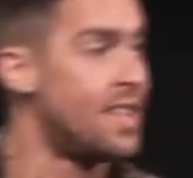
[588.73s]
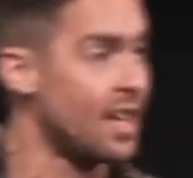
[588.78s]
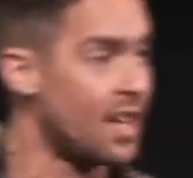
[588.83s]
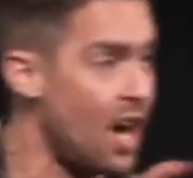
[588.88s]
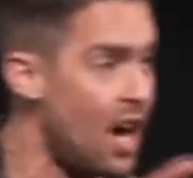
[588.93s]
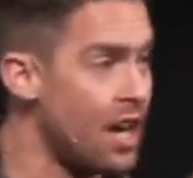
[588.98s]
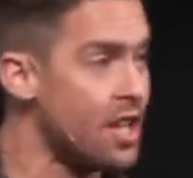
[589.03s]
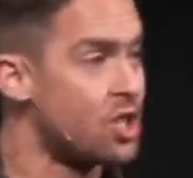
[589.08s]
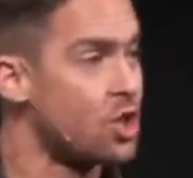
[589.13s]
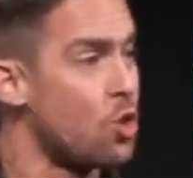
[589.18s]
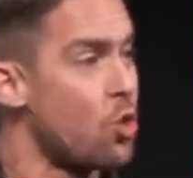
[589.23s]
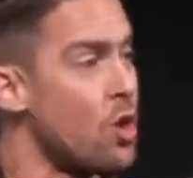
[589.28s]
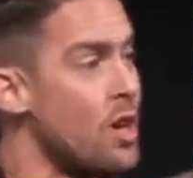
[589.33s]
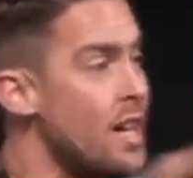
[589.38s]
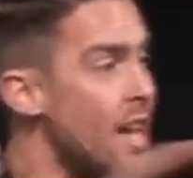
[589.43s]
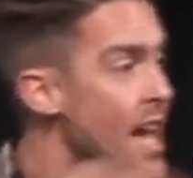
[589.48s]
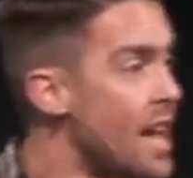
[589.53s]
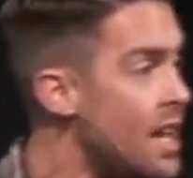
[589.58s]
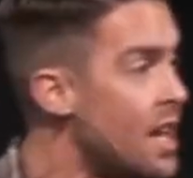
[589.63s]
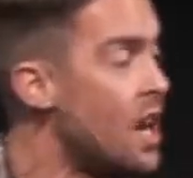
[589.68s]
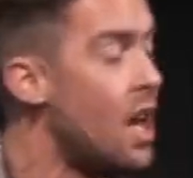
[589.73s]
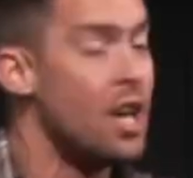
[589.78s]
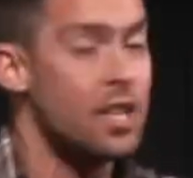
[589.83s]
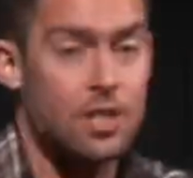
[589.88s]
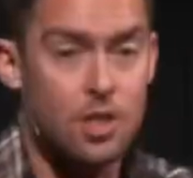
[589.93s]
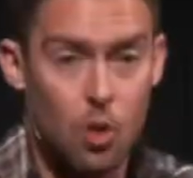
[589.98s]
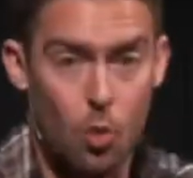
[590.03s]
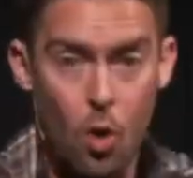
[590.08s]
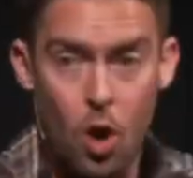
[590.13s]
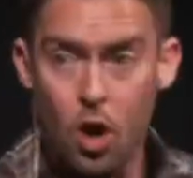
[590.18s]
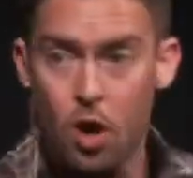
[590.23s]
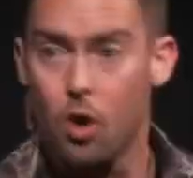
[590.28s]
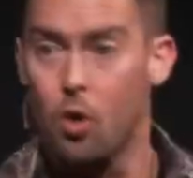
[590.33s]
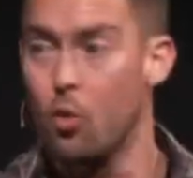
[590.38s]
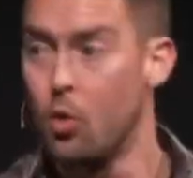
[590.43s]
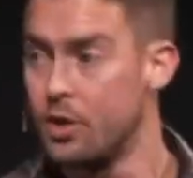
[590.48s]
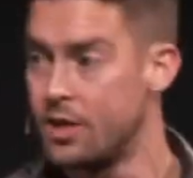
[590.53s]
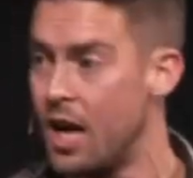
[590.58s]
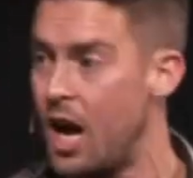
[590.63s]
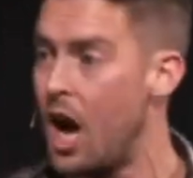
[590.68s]
that God has created us to, war,
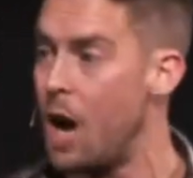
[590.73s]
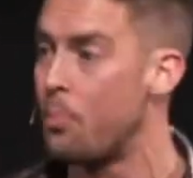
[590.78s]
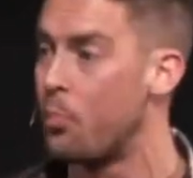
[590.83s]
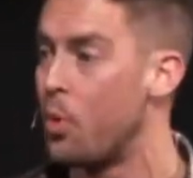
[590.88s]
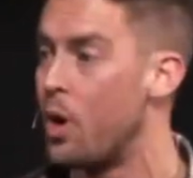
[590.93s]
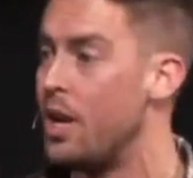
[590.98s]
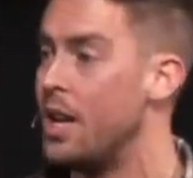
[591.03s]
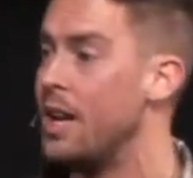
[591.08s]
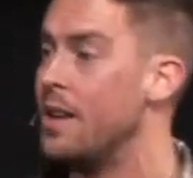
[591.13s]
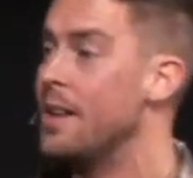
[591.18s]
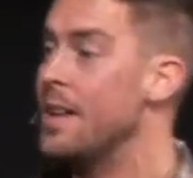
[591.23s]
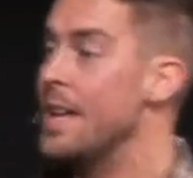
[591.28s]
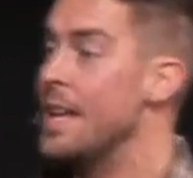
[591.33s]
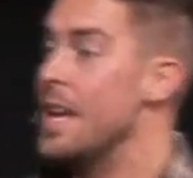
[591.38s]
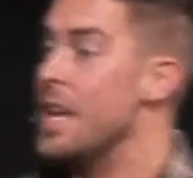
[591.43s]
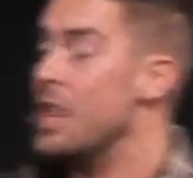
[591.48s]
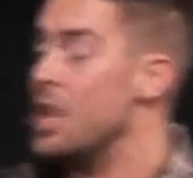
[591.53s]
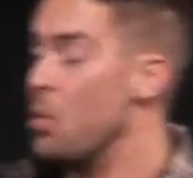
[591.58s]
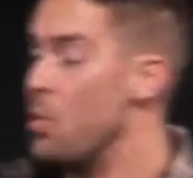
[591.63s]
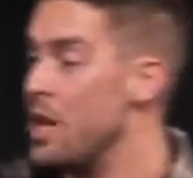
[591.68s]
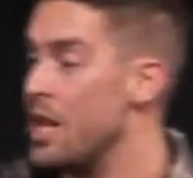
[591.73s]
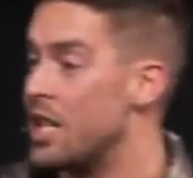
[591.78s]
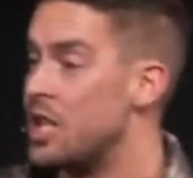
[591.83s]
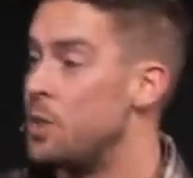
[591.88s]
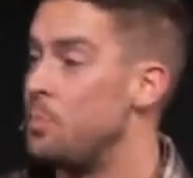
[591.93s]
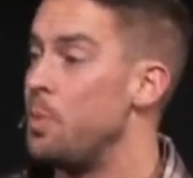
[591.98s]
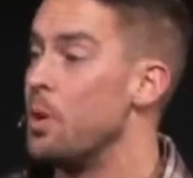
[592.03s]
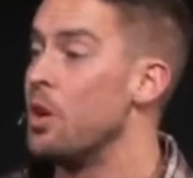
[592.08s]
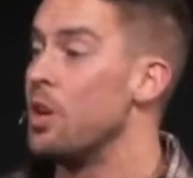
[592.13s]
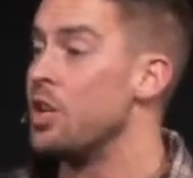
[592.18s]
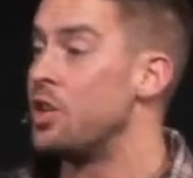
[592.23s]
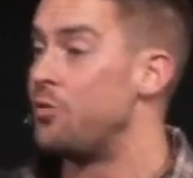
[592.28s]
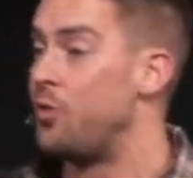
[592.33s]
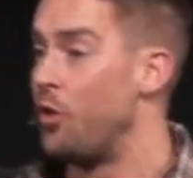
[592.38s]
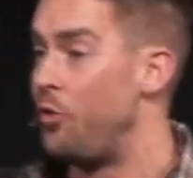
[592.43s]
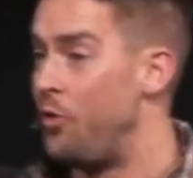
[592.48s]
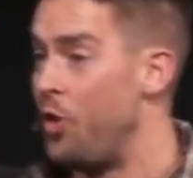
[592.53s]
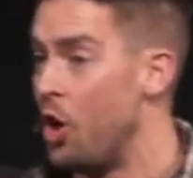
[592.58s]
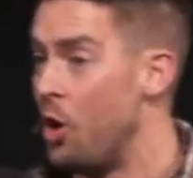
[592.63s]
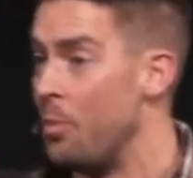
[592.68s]
to operate in, then we experience
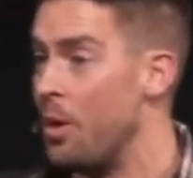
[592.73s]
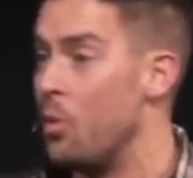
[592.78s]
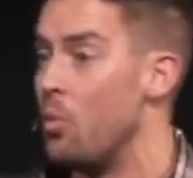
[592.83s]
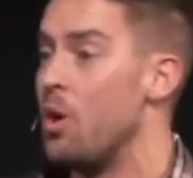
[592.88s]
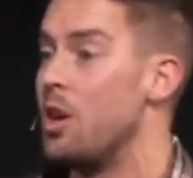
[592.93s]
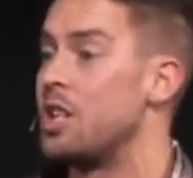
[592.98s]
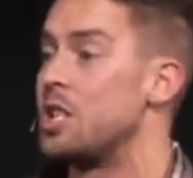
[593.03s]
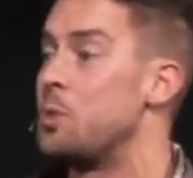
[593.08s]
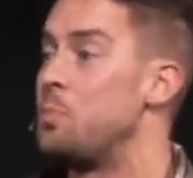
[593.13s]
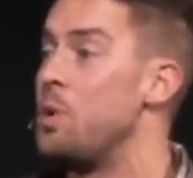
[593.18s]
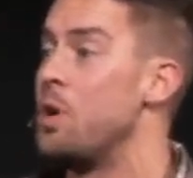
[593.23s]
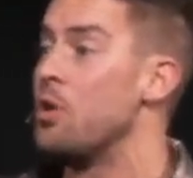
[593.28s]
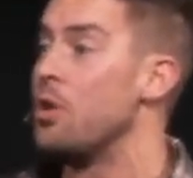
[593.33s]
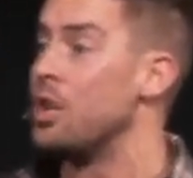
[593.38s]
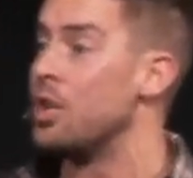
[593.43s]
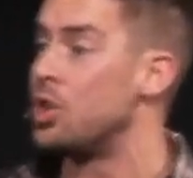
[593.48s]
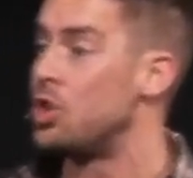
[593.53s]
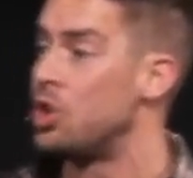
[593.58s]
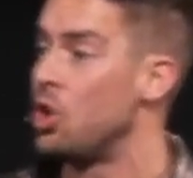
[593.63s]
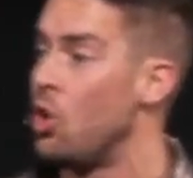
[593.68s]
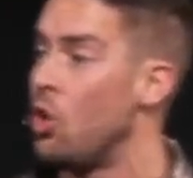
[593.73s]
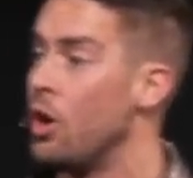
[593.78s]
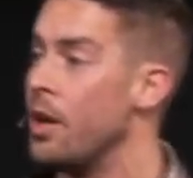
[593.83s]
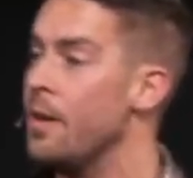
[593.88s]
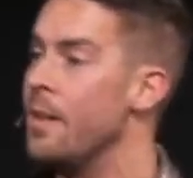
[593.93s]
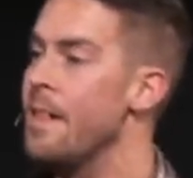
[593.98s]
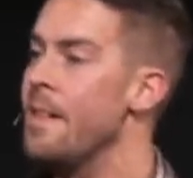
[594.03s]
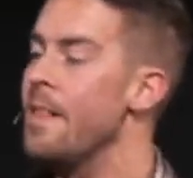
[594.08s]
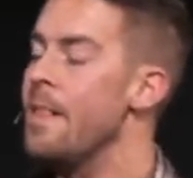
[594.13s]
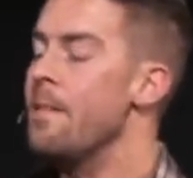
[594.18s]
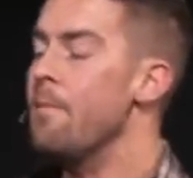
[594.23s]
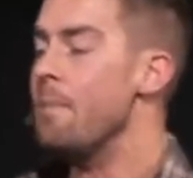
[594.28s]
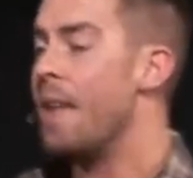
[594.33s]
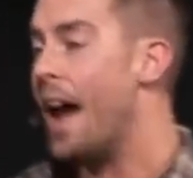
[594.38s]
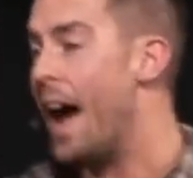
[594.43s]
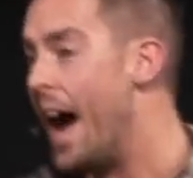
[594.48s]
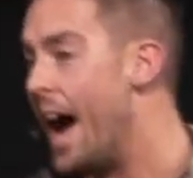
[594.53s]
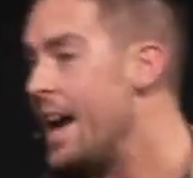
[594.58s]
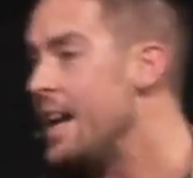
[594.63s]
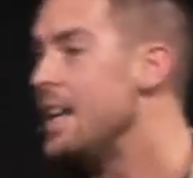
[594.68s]
fulfillment, we experience joy.
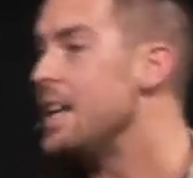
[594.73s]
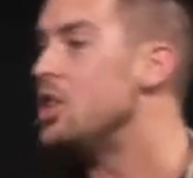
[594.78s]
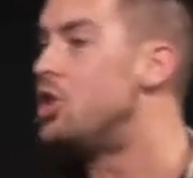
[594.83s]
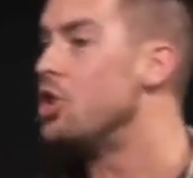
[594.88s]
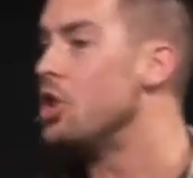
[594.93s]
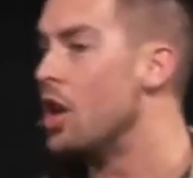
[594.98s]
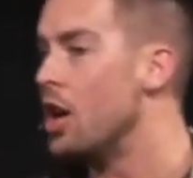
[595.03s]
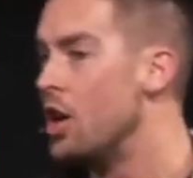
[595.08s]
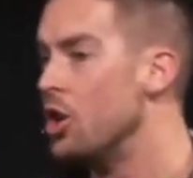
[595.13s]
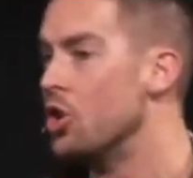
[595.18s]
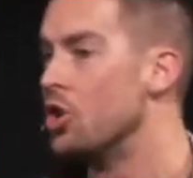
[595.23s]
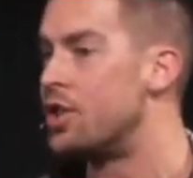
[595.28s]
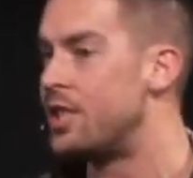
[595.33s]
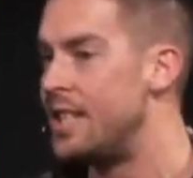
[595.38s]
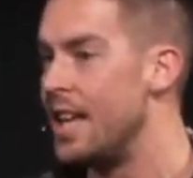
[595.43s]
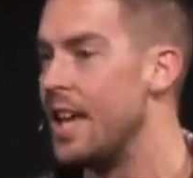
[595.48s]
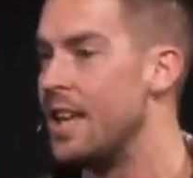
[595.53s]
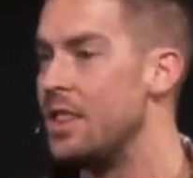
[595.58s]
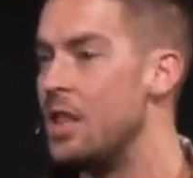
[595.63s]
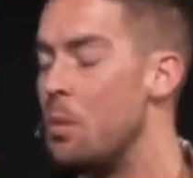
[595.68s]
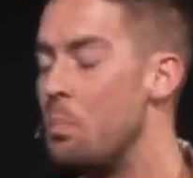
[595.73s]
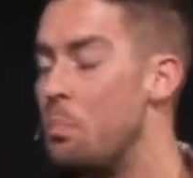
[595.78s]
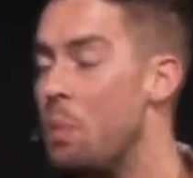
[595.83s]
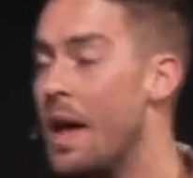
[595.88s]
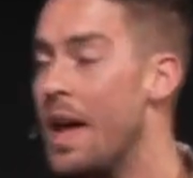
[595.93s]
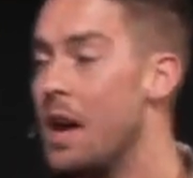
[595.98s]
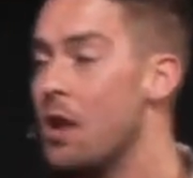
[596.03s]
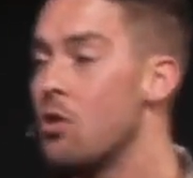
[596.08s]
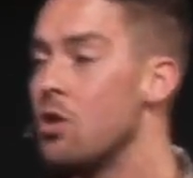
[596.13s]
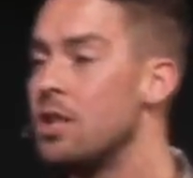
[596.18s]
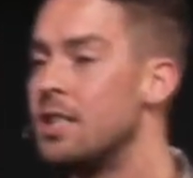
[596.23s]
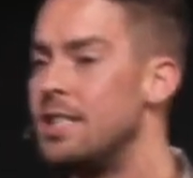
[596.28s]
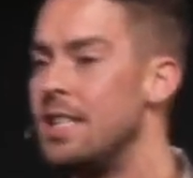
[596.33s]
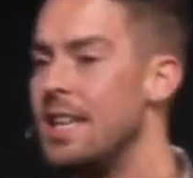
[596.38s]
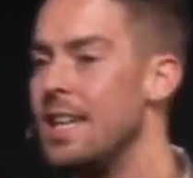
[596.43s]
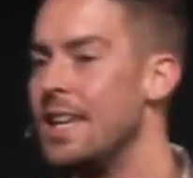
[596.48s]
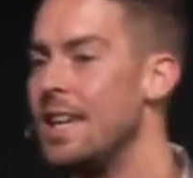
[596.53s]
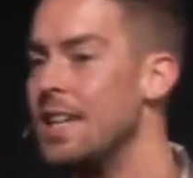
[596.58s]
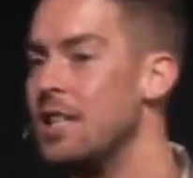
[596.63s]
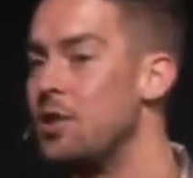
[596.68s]
I need you to understand that
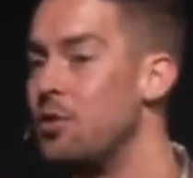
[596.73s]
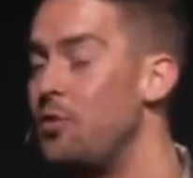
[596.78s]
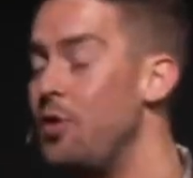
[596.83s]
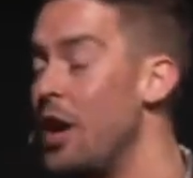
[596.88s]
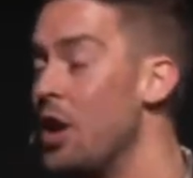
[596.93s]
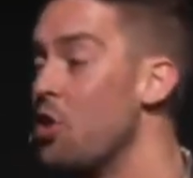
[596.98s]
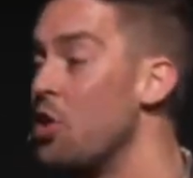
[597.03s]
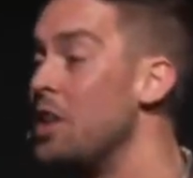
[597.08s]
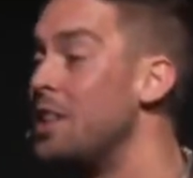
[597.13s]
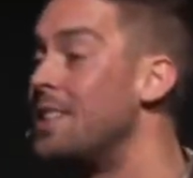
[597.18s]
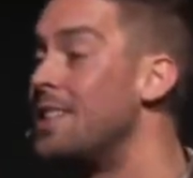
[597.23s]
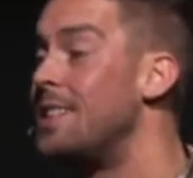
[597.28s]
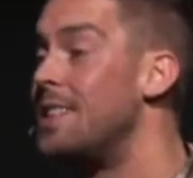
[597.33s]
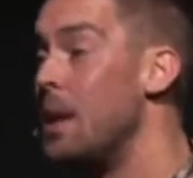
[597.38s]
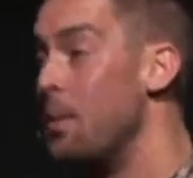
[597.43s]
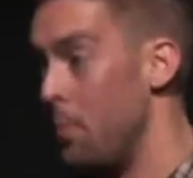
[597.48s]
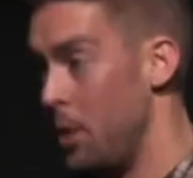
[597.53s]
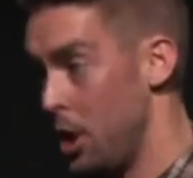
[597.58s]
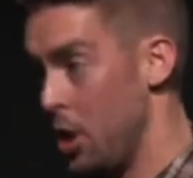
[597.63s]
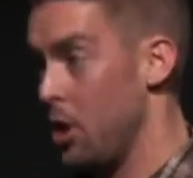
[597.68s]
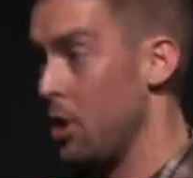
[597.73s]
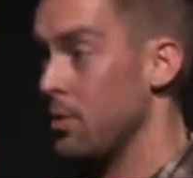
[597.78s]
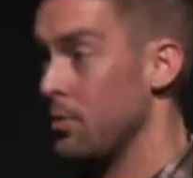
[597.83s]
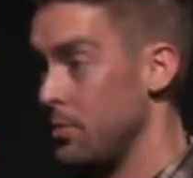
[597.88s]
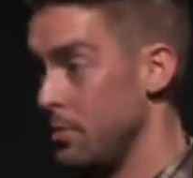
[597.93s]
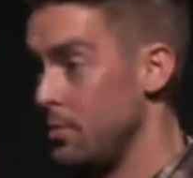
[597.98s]
parenting is very similar.